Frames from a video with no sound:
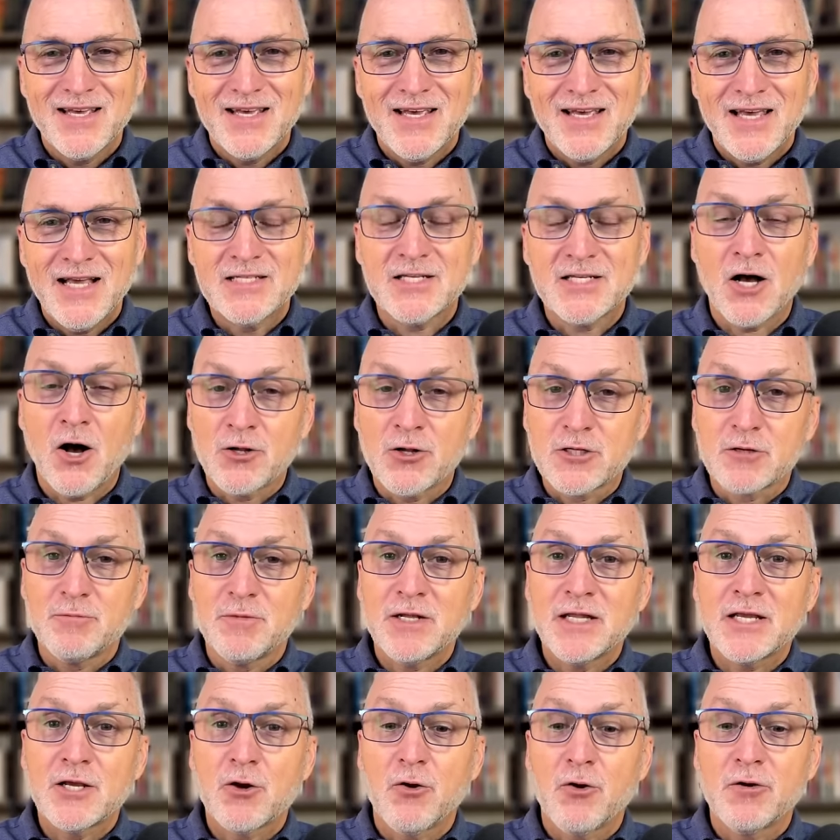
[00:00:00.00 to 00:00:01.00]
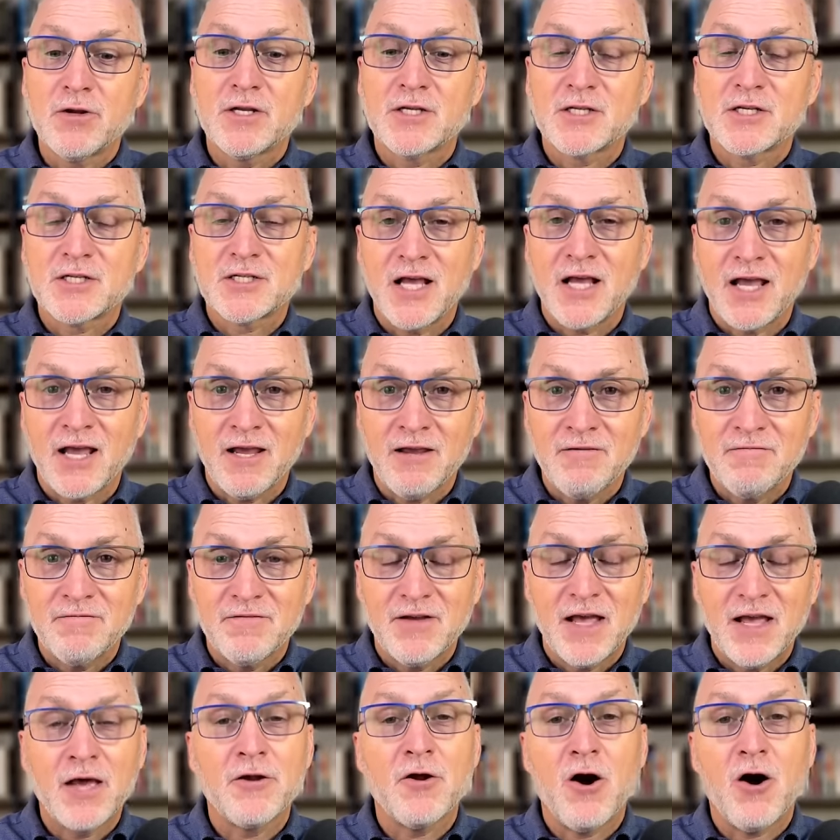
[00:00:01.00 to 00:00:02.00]
He's ultimately going to save
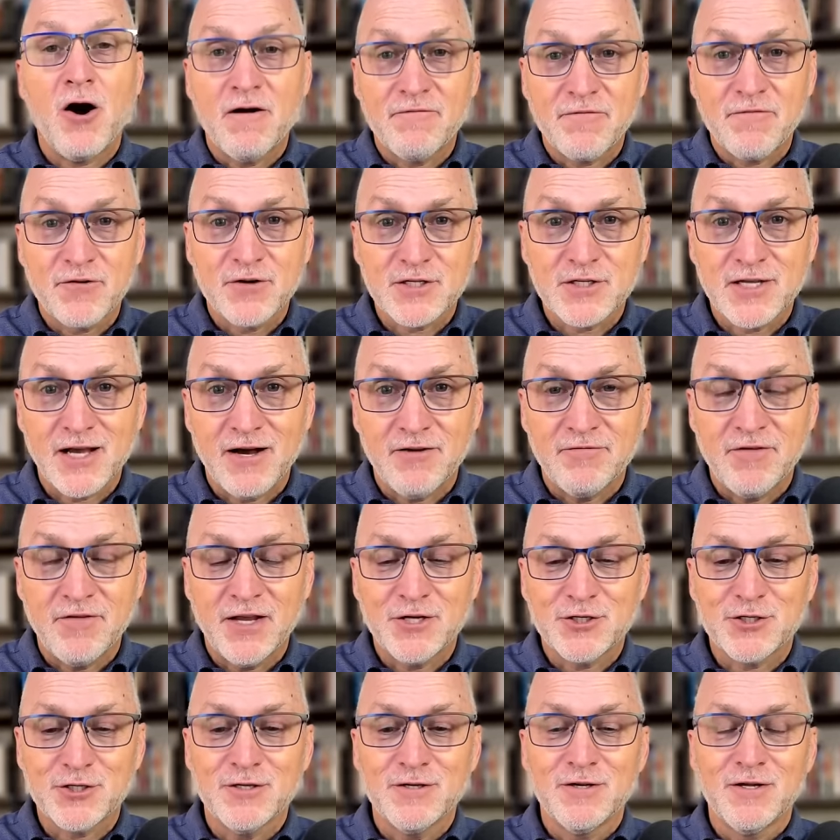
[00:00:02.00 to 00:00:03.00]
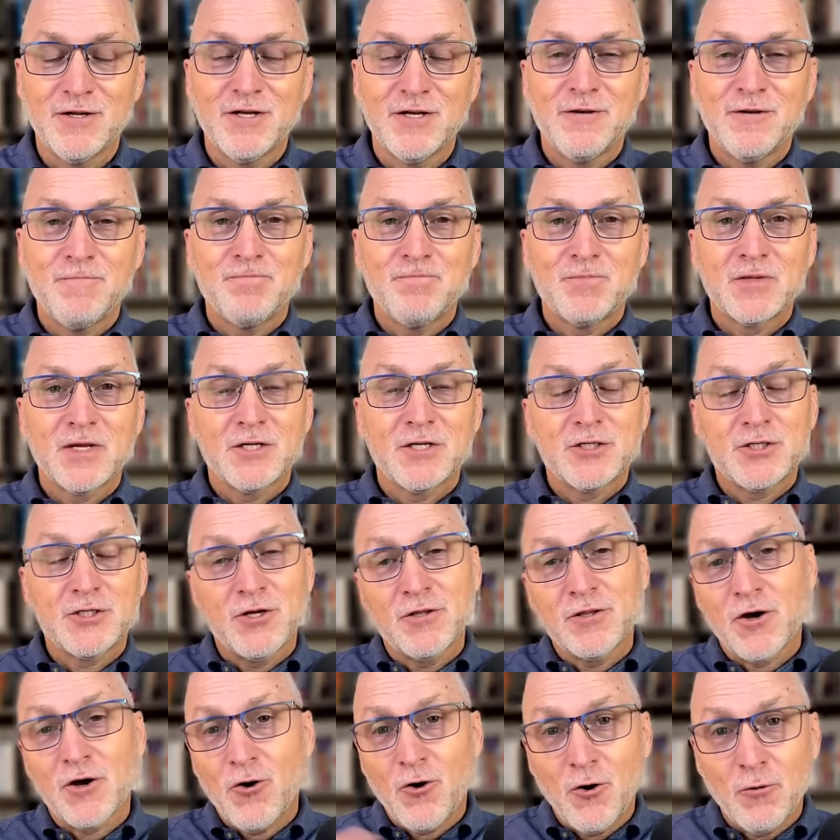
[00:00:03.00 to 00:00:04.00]
and offer salvation to
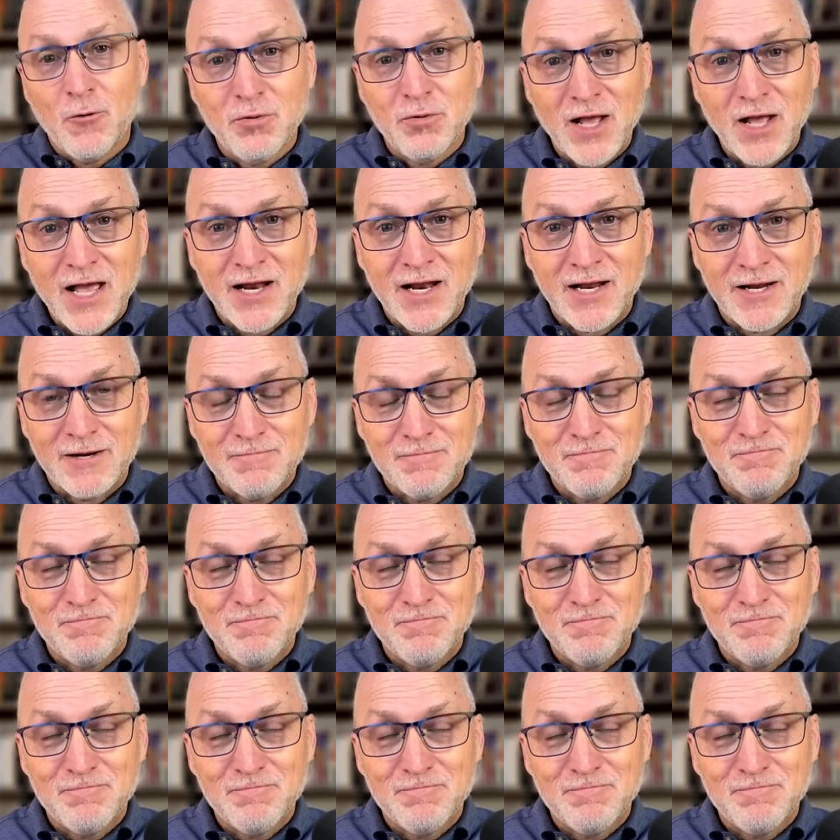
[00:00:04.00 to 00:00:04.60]
the whole planet